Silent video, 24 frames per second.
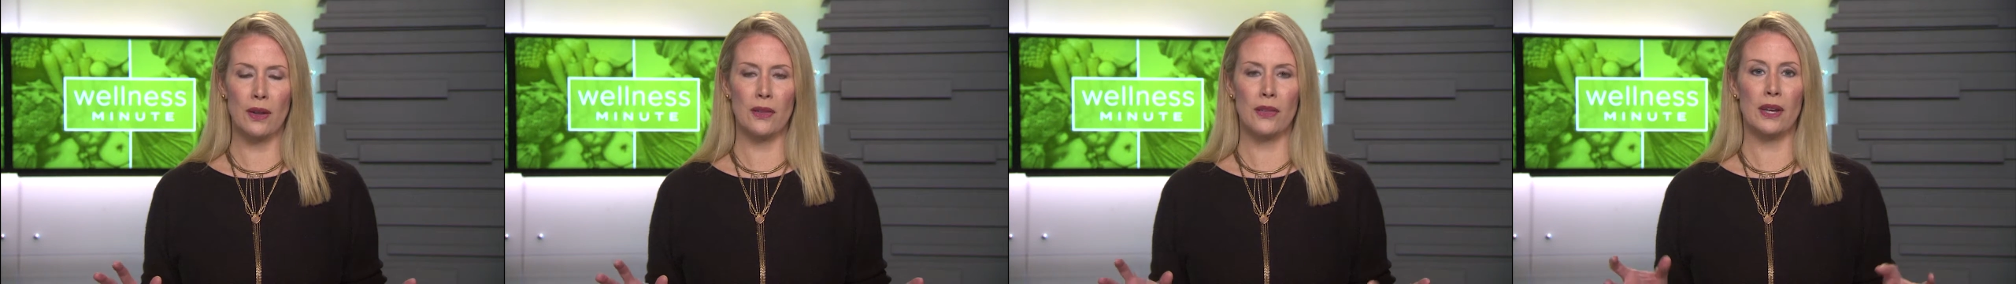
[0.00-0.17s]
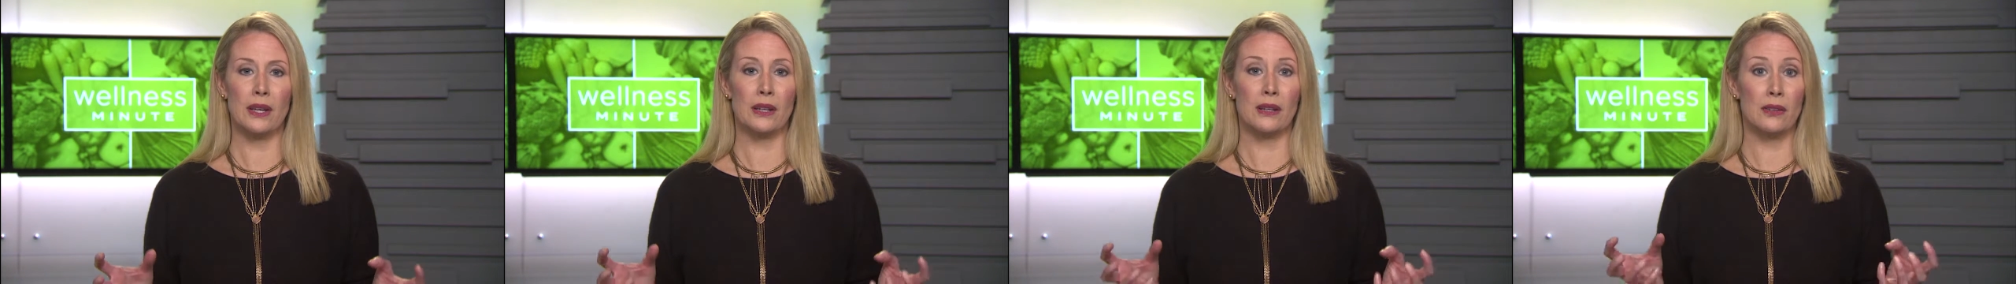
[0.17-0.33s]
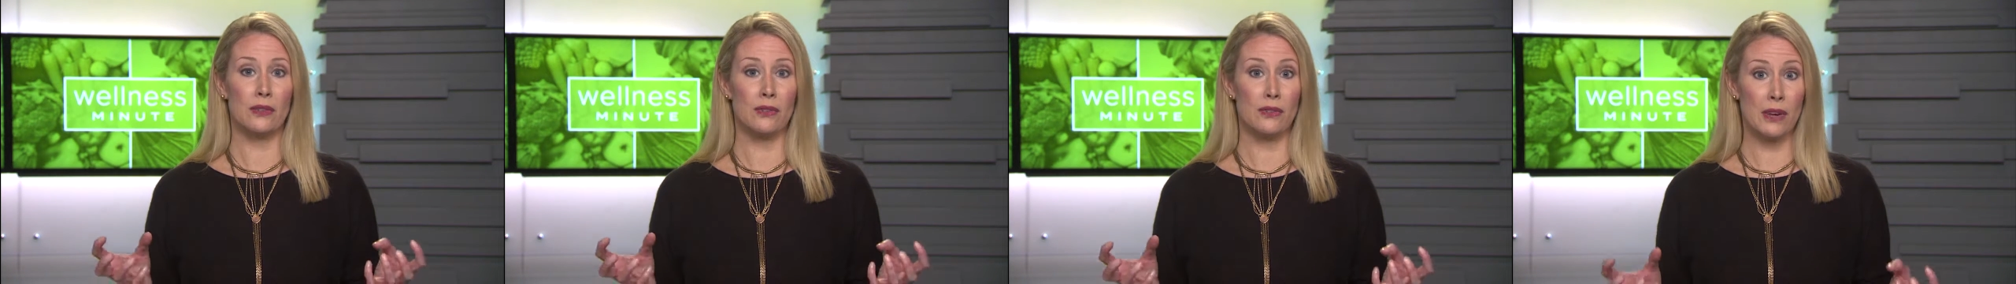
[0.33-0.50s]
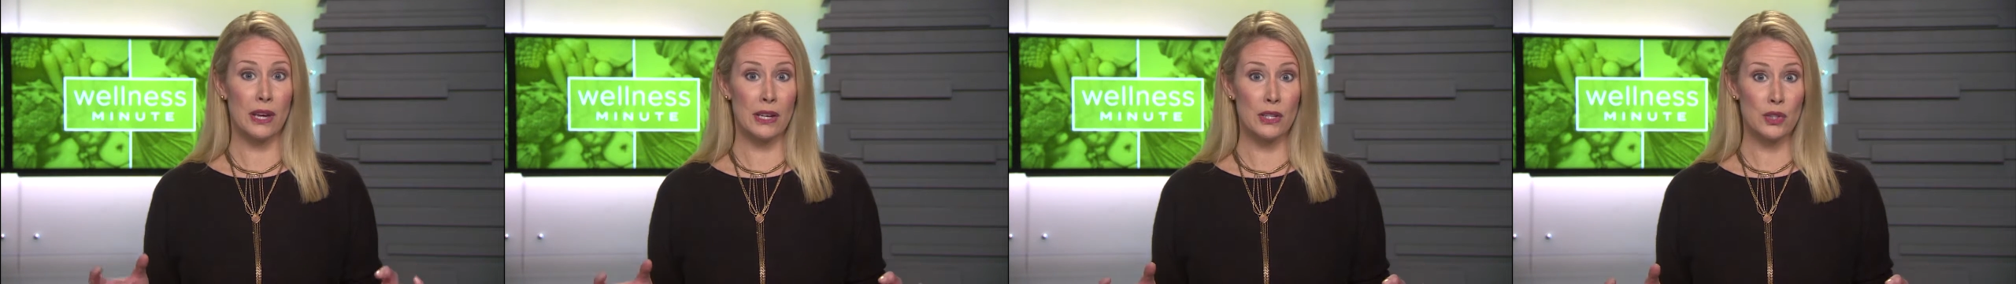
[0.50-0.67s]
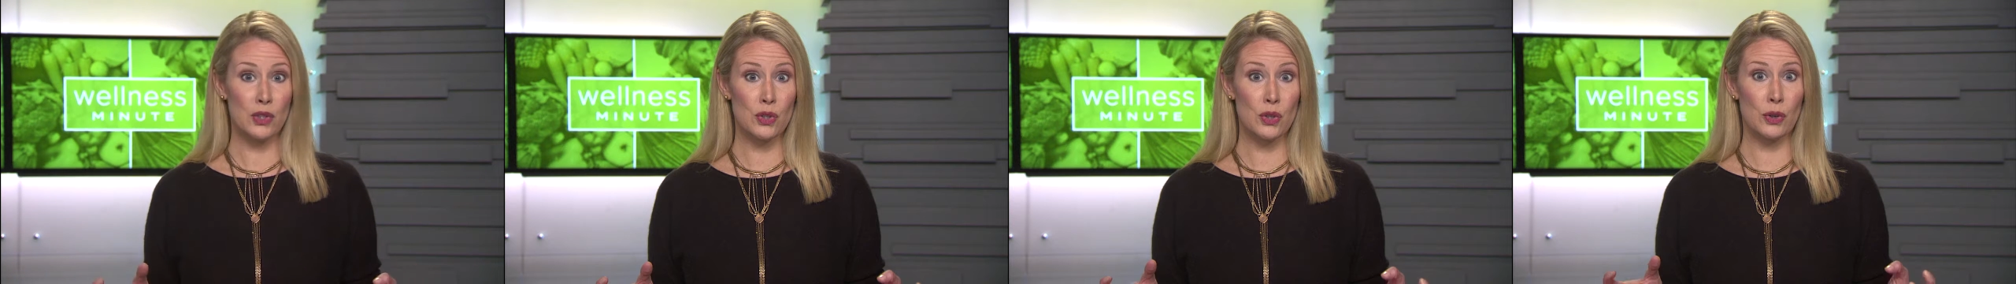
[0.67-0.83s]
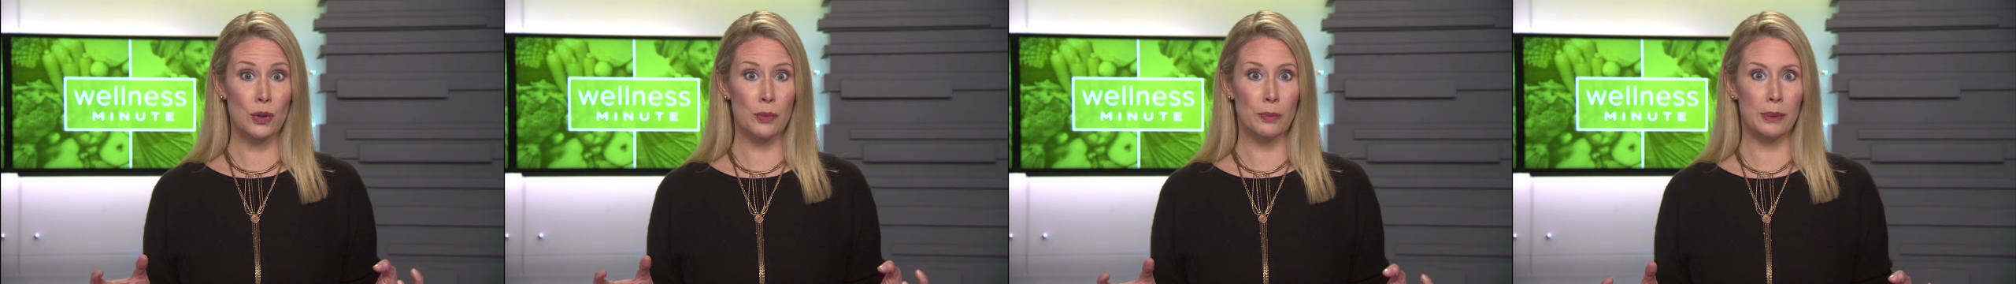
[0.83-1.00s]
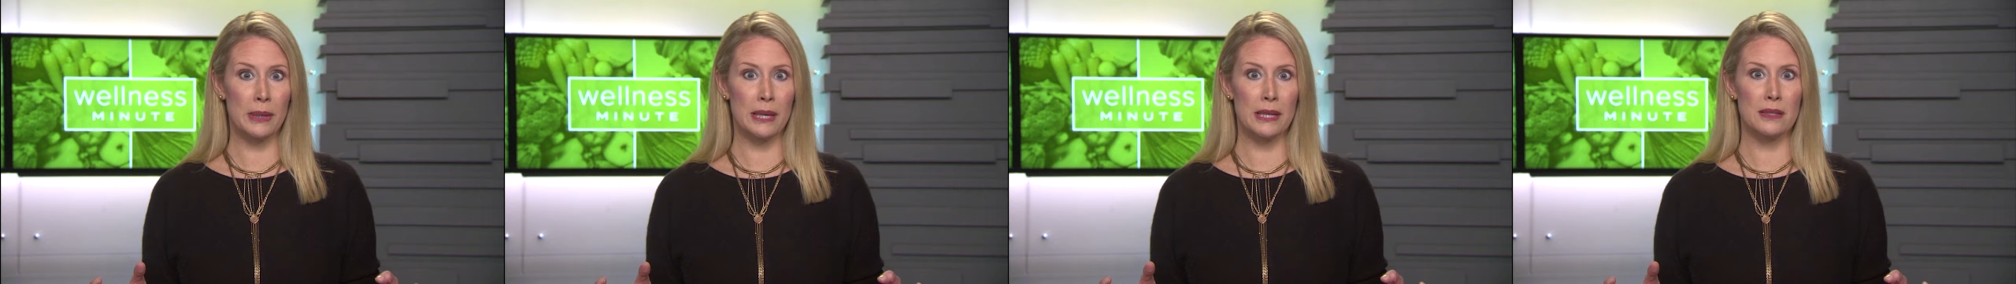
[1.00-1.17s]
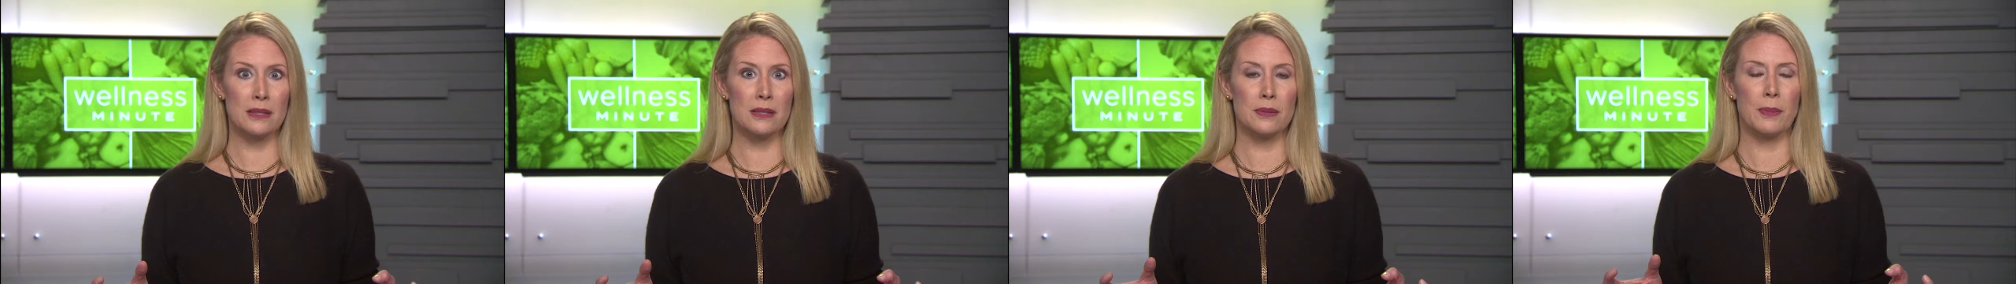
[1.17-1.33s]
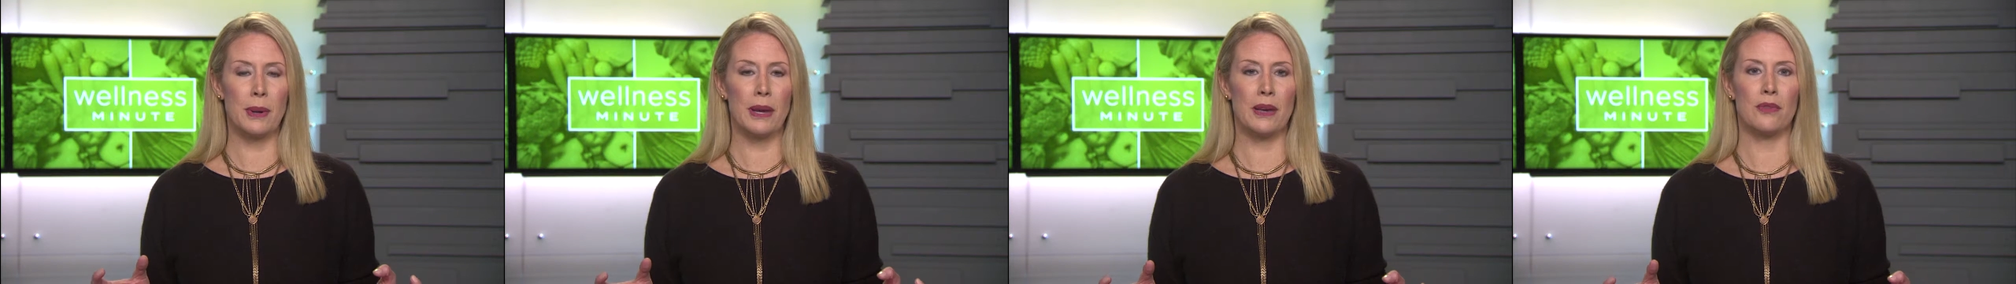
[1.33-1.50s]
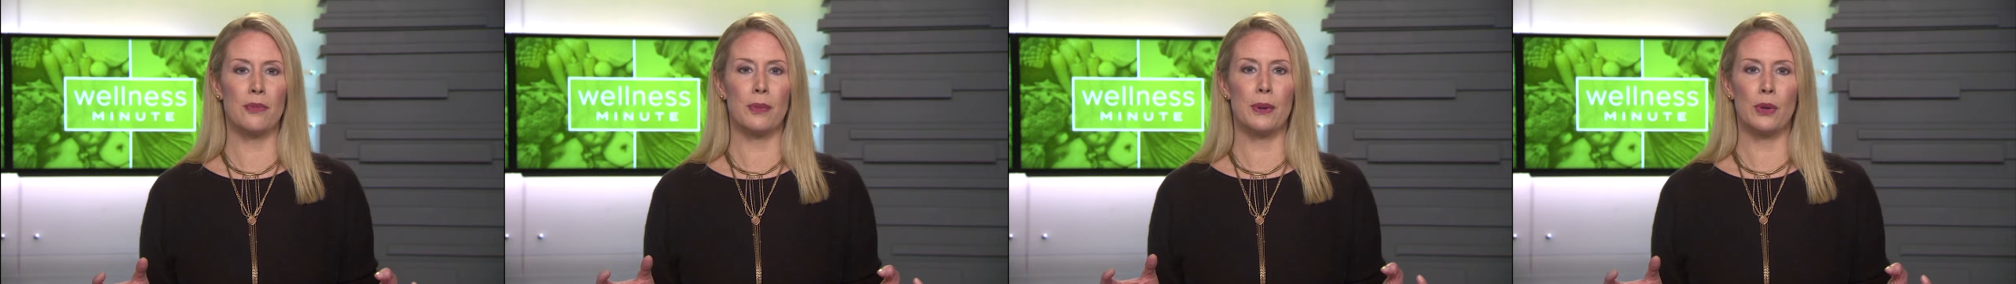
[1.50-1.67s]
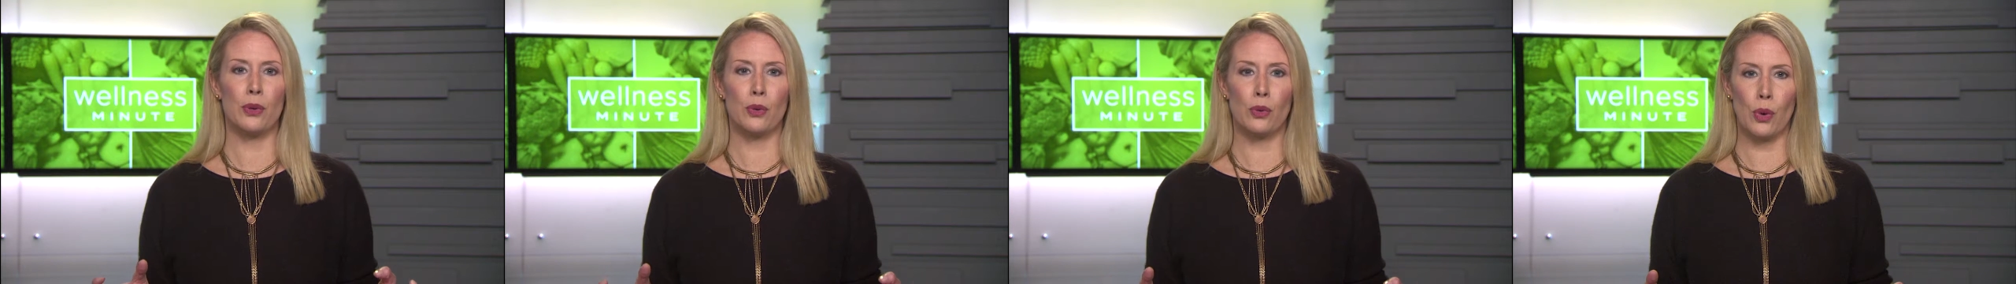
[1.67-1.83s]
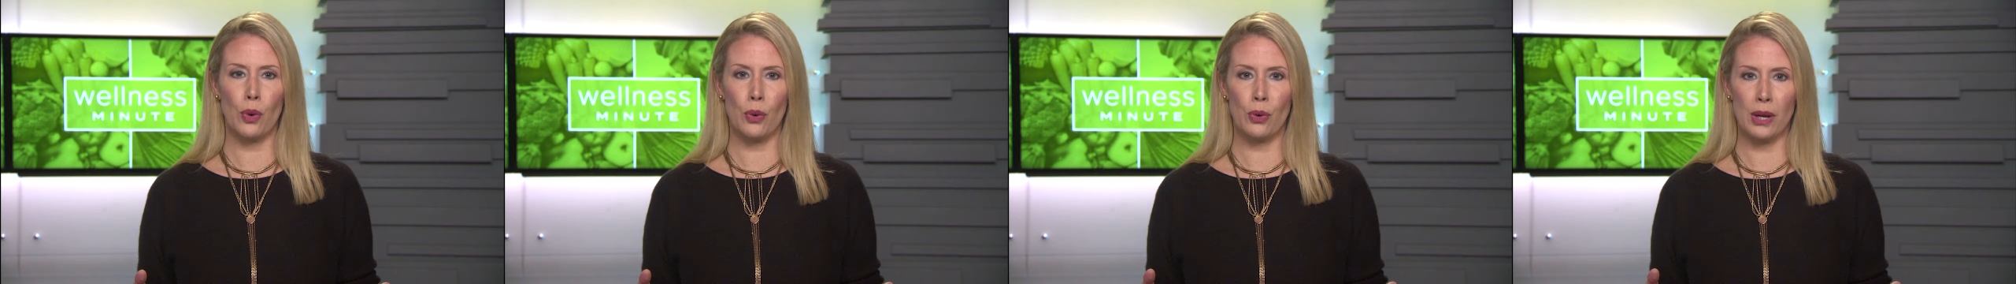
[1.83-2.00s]
that conventional beets may have been
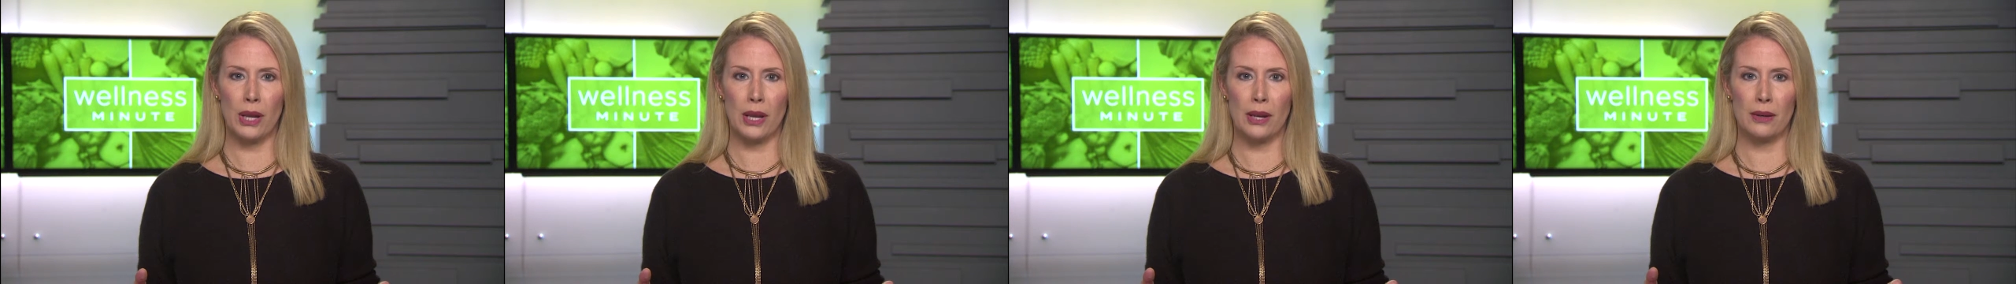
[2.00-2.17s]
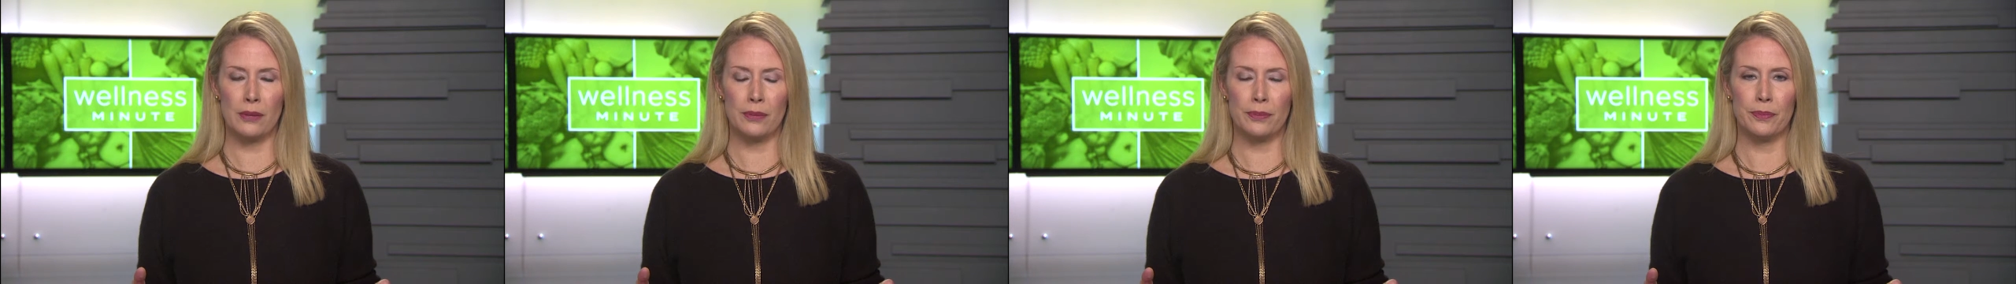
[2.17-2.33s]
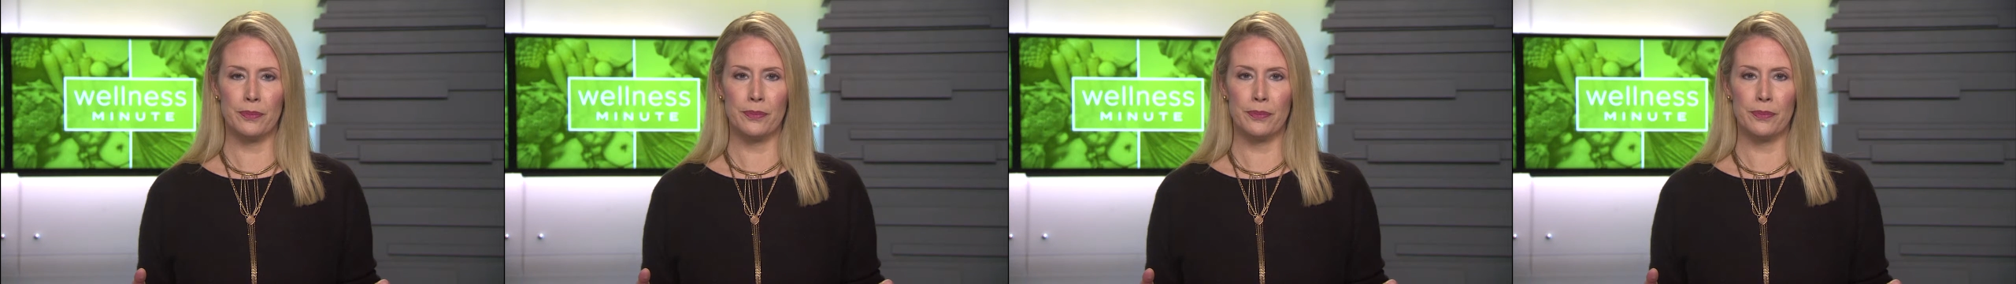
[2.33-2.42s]
grown in.